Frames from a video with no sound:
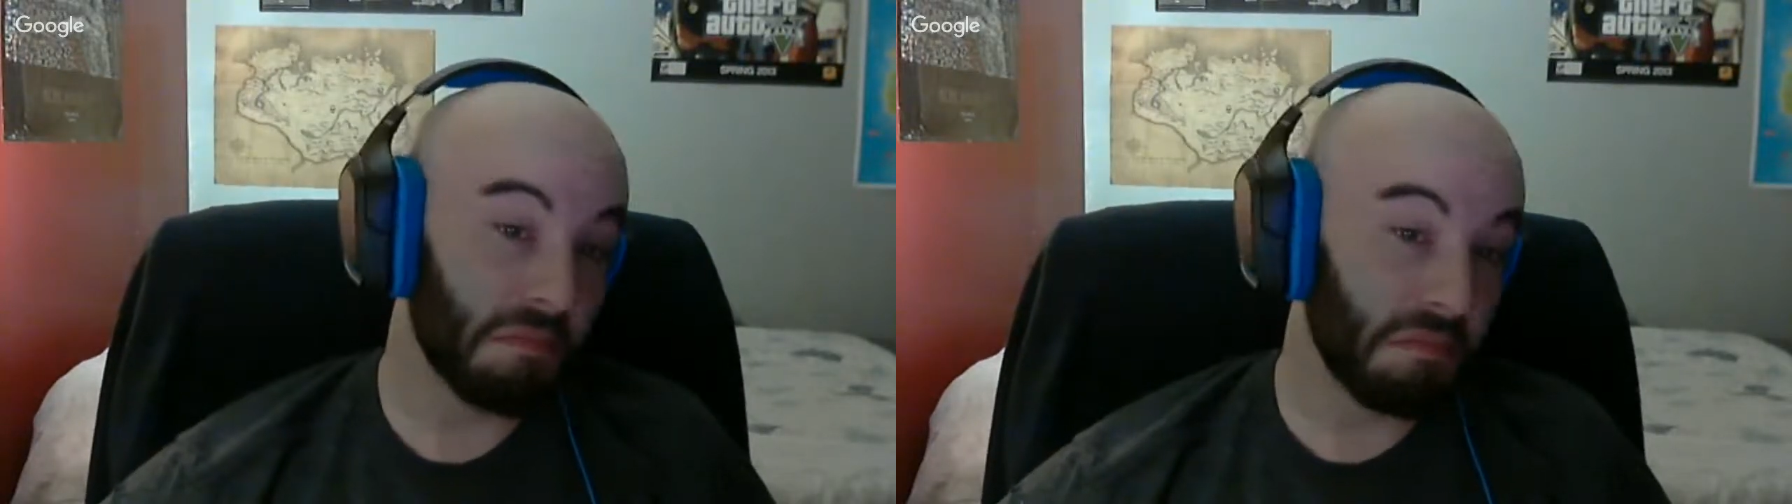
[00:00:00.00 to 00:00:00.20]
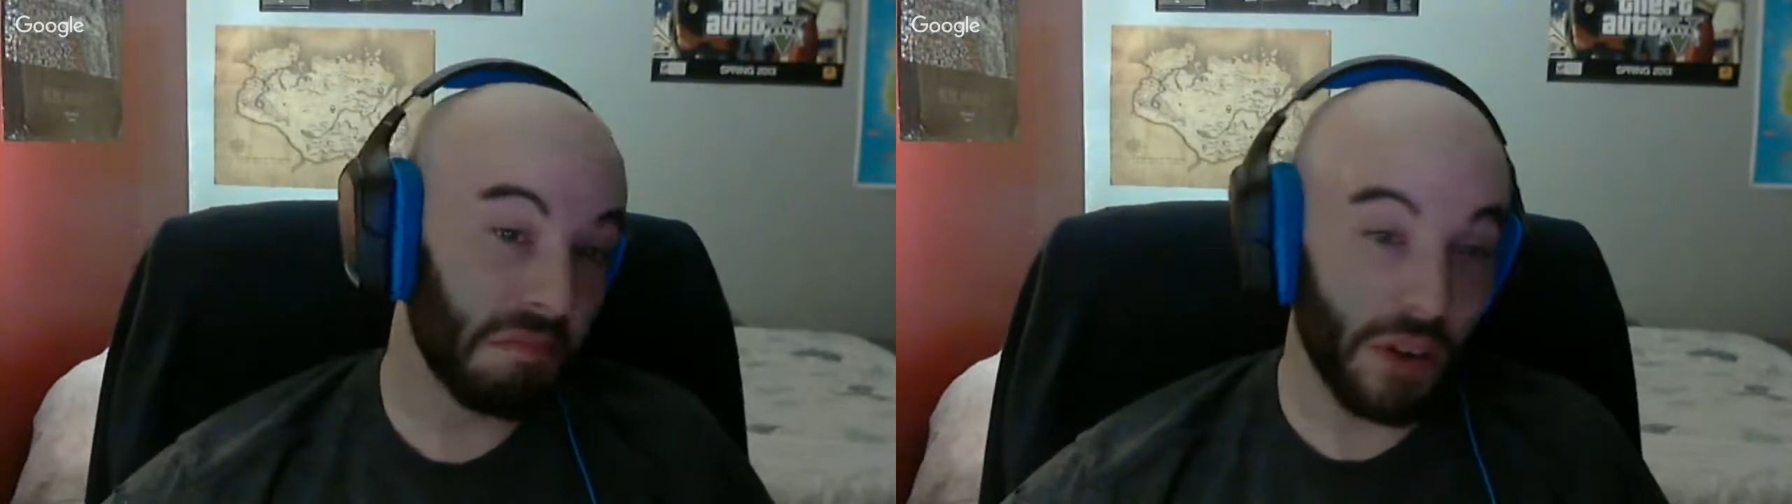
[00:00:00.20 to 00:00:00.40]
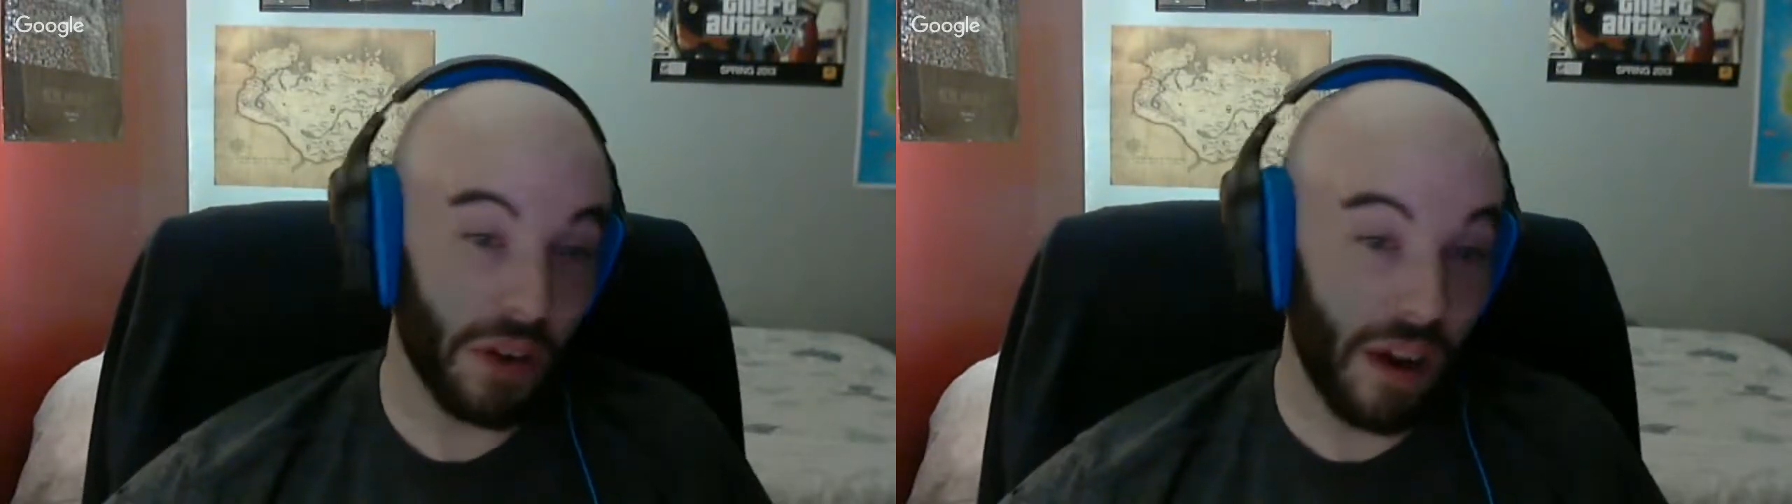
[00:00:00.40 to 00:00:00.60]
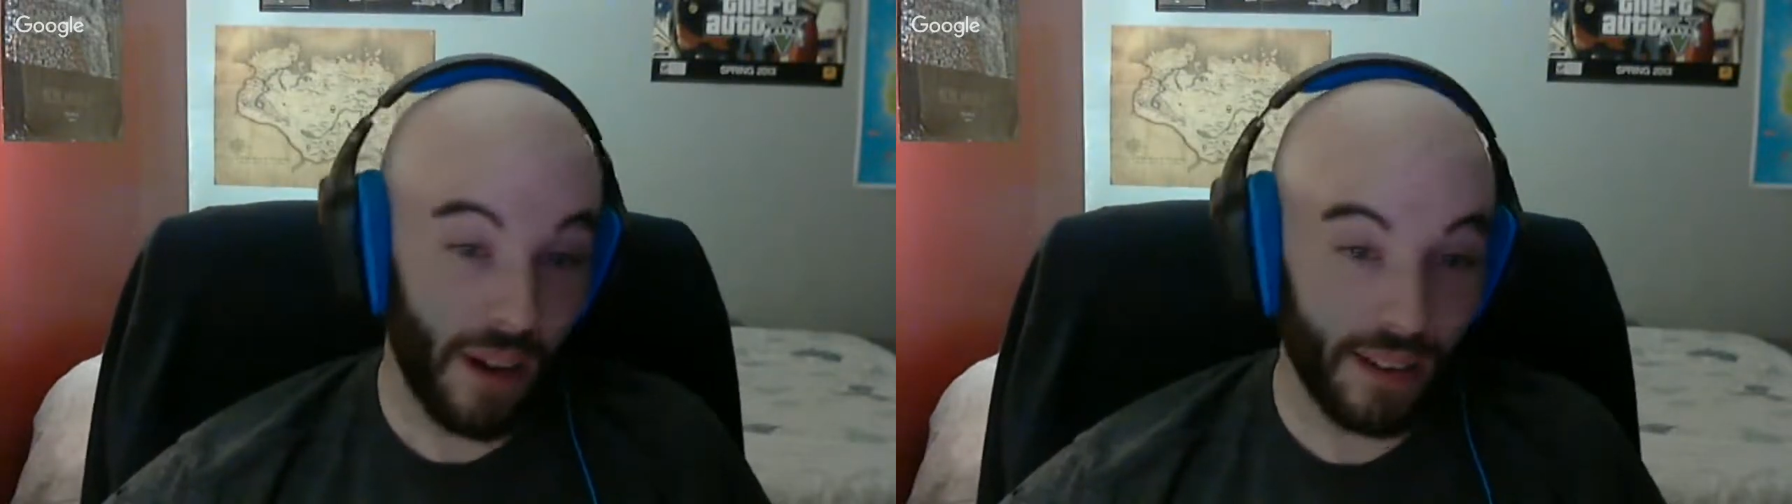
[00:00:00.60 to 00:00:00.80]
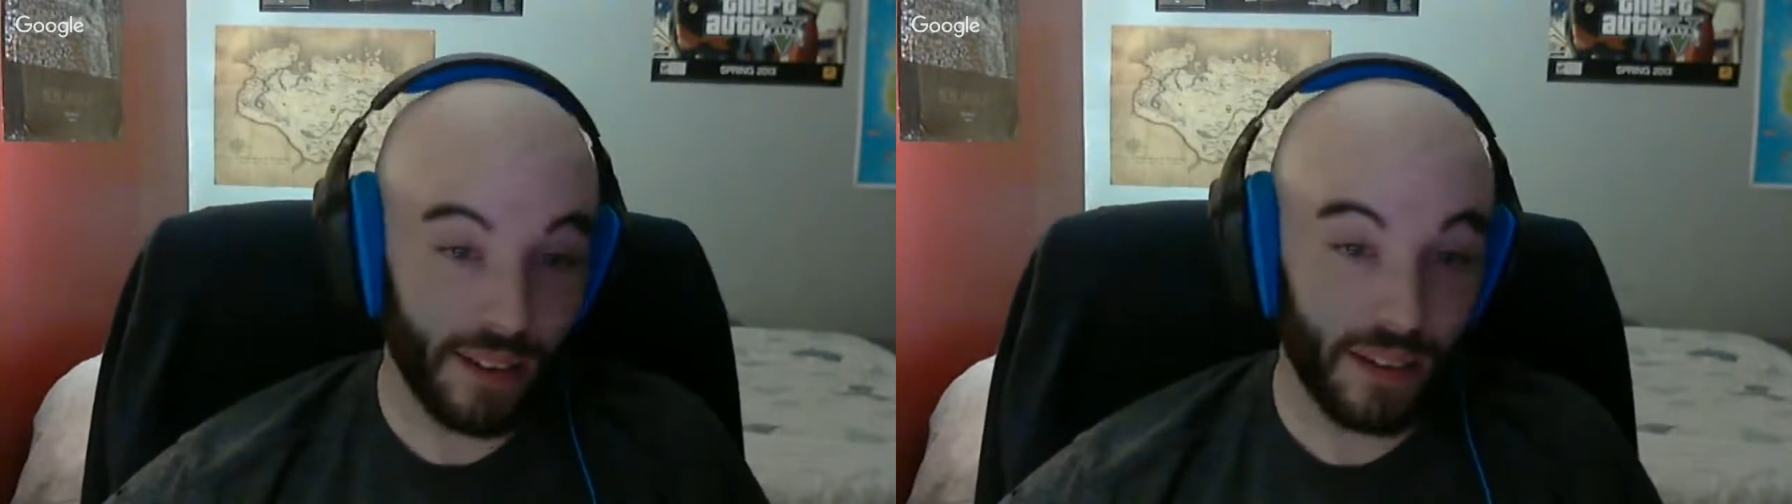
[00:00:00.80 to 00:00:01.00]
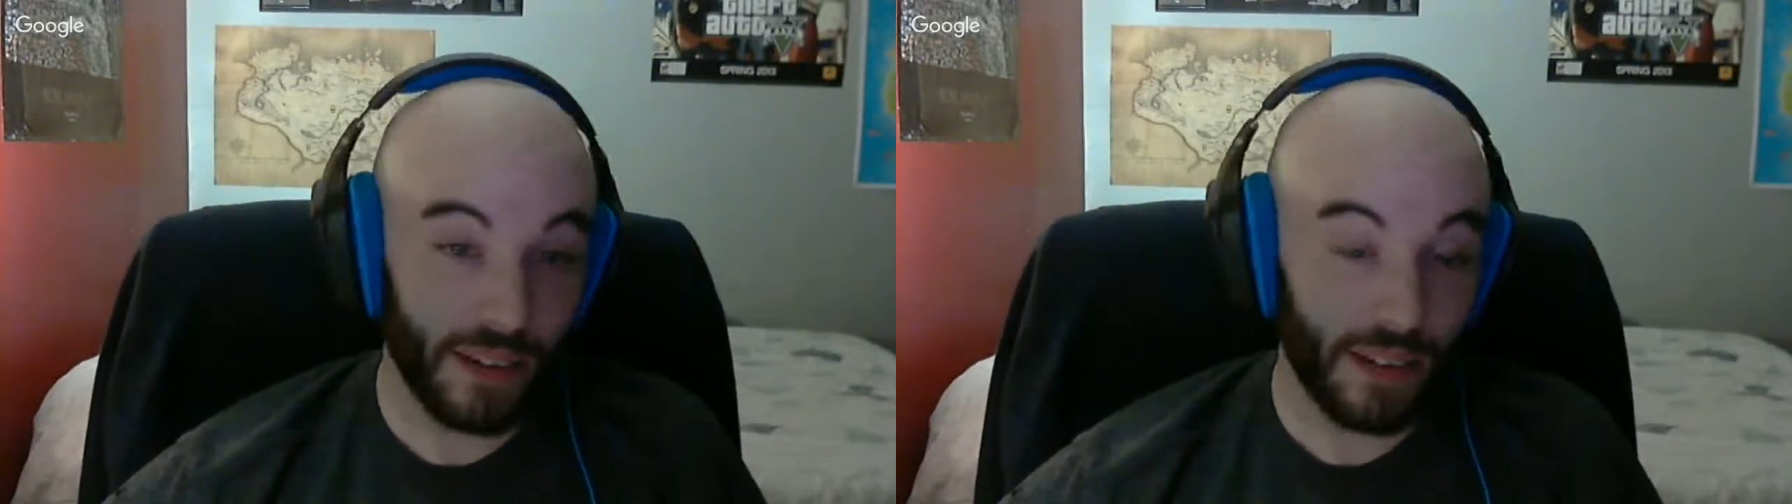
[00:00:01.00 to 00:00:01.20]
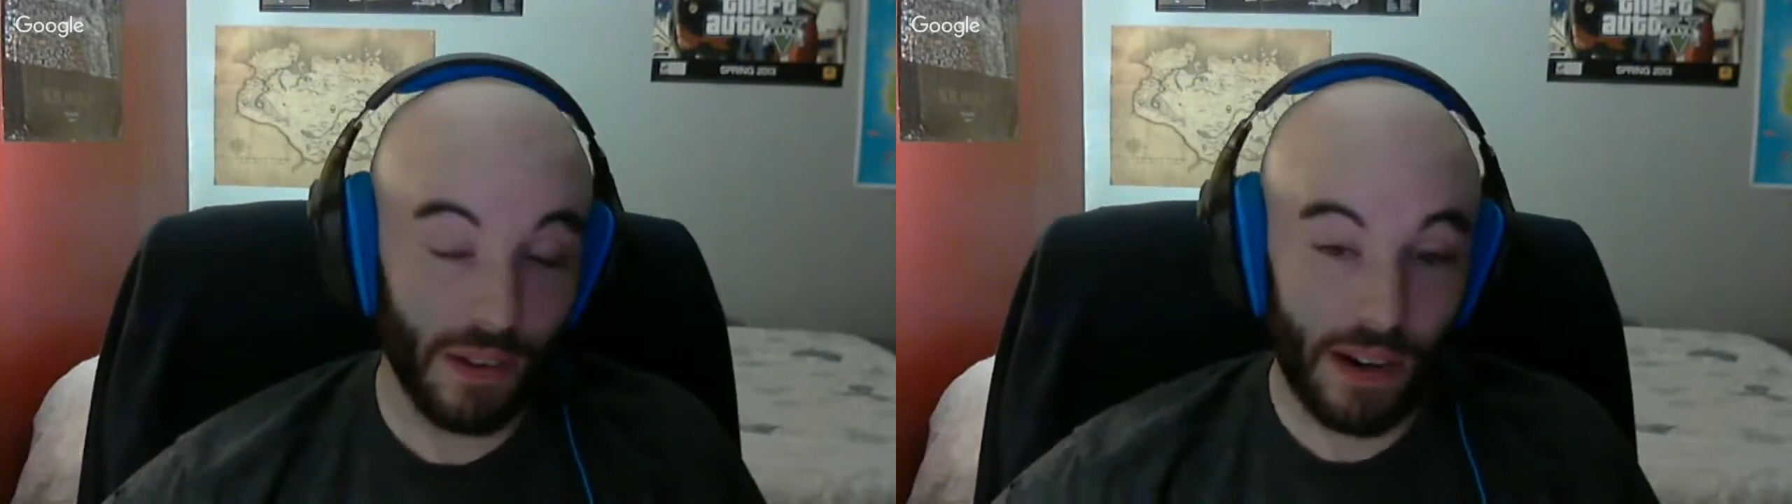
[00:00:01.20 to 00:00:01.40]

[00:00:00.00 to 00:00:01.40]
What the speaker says: gone. Sorry.